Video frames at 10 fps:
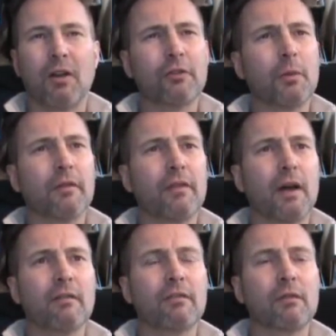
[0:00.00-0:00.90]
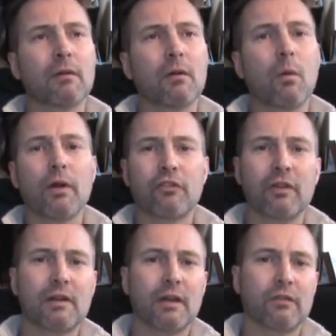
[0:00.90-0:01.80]

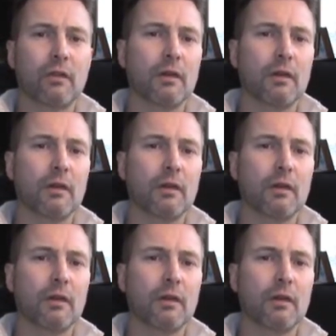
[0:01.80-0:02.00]
125-question test.